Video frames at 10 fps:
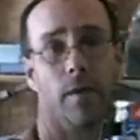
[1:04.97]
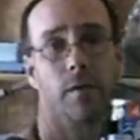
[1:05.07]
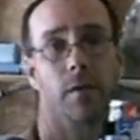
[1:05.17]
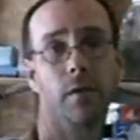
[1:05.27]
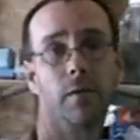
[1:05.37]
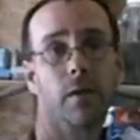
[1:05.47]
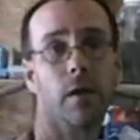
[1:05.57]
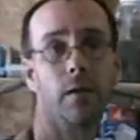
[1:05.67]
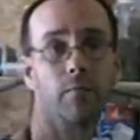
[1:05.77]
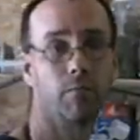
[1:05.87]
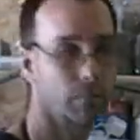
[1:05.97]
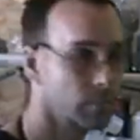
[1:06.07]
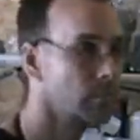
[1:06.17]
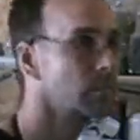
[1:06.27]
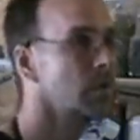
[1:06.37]
and this is uh,
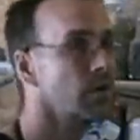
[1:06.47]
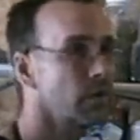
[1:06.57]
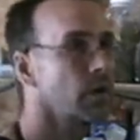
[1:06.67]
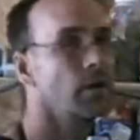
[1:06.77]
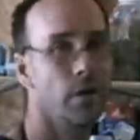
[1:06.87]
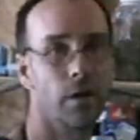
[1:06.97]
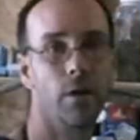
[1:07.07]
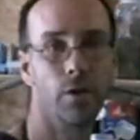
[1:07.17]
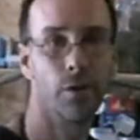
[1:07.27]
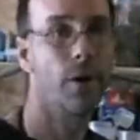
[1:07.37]
stuff that you can